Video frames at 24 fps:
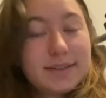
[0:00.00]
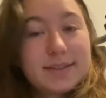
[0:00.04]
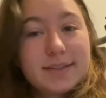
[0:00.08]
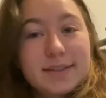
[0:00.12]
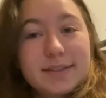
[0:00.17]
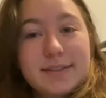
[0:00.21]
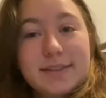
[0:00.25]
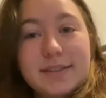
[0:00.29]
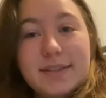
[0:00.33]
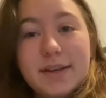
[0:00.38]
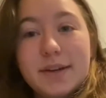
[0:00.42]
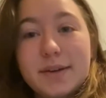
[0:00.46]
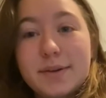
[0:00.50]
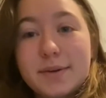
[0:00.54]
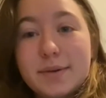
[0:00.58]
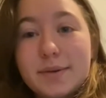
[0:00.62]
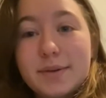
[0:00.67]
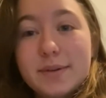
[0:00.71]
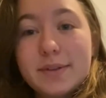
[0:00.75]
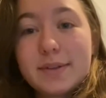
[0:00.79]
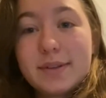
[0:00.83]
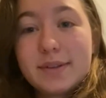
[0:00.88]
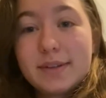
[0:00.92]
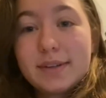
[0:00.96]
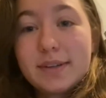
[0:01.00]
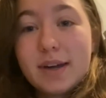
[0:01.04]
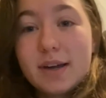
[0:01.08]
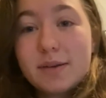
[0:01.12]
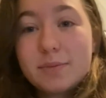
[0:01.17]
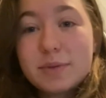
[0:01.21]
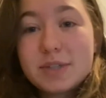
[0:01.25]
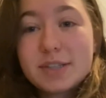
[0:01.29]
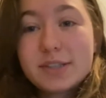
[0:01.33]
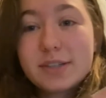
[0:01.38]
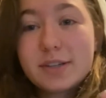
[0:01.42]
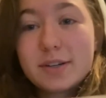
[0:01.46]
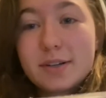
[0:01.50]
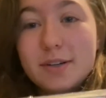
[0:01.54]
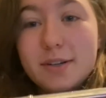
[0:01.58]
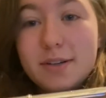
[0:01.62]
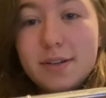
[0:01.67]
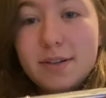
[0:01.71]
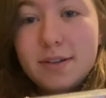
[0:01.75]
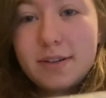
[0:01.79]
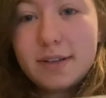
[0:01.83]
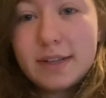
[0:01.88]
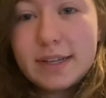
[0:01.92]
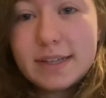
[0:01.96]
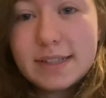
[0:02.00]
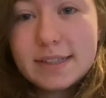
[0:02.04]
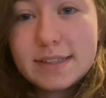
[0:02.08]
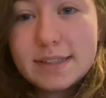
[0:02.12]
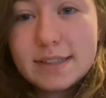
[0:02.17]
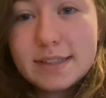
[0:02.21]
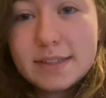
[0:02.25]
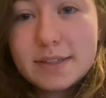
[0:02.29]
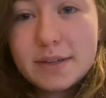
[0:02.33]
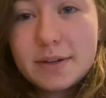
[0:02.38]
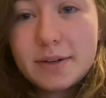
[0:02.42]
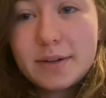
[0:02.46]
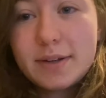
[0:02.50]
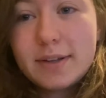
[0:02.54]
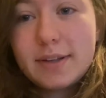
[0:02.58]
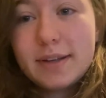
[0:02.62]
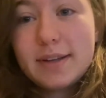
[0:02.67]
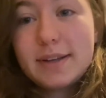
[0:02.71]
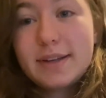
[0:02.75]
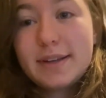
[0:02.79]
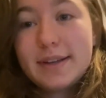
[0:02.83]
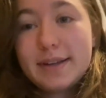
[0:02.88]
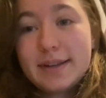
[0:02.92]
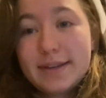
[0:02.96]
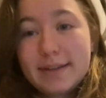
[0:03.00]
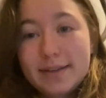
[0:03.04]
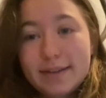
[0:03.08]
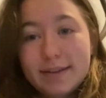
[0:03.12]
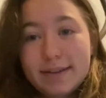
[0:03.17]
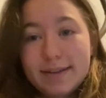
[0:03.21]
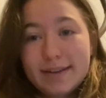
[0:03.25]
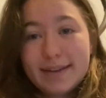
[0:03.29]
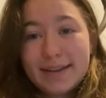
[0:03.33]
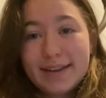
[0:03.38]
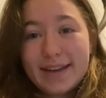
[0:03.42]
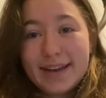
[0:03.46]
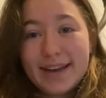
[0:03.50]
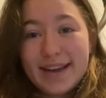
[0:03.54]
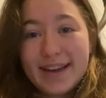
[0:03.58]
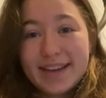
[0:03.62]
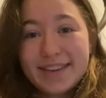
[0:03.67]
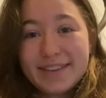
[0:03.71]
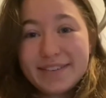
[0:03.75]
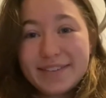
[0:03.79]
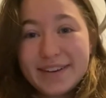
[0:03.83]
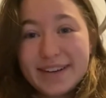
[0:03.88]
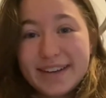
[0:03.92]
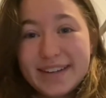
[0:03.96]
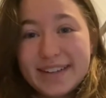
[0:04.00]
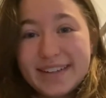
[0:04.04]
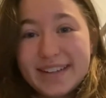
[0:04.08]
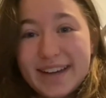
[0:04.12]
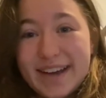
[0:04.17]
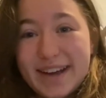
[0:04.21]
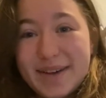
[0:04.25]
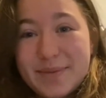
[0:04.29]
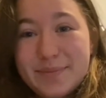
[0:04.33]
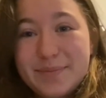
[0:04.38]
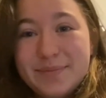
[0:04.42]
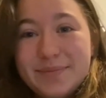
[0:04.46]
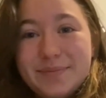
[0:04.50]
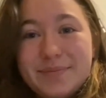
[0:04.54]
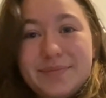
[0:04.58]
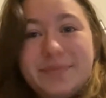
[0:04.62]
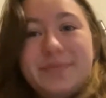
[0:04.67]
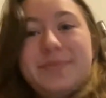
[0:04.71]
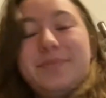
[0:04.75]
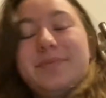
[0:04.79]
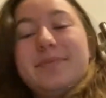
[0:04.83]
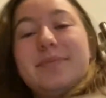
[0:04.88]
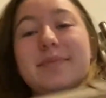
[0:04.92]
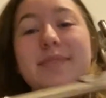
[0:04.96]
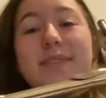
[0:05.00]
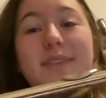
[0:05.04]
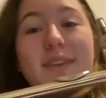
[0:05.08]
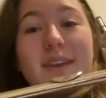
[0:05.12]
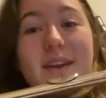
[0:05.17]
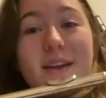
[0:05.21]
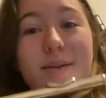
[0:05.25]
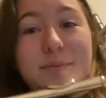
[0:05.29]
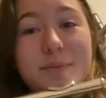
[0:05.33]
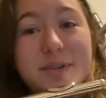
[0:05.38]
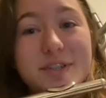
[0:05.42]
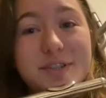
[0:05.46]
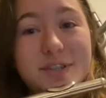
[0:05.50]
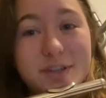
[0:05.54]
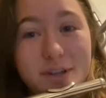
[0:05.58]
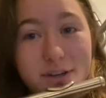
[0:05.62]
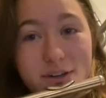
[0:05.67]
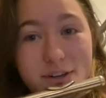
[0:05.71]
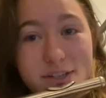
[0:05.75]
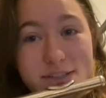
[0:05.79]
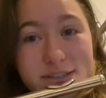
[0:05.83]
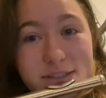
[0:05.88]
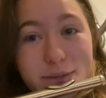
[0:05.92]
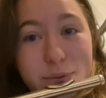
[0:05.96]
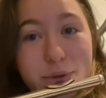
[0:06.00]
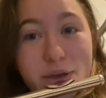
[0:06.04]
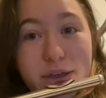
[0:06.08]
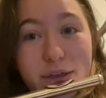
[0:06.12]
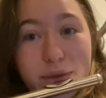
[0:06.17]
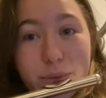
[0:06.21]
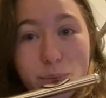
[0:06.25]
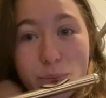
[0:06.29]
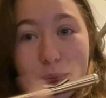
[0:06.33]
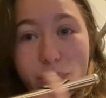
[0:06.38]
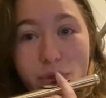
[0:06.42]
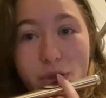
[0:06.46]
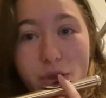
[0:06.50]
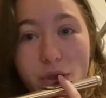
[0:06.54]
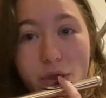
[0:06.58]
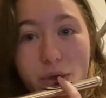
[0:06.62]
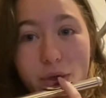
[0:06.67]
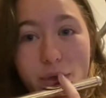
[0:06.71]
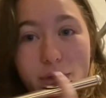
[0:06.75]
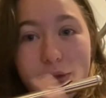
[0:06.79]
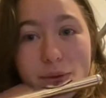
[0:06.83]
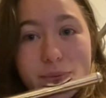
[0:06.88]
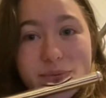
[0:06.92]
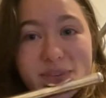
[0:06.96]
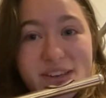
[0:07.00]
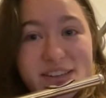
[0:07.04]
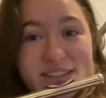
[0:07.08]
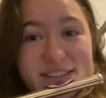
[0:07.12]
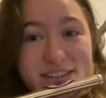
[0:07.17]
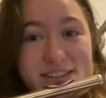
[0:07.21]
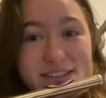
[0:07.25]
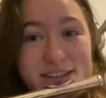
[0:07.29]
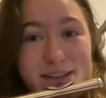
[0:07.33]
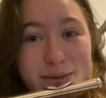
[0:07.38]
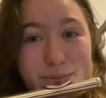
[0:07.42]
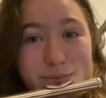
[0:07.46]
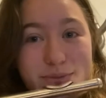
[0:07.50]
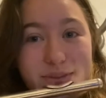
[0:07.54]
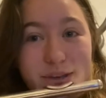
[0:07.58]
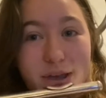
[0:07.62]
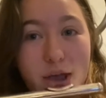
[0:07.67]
So the embouchure hole is this hole at the very top. Embouchure is the way you place your lips.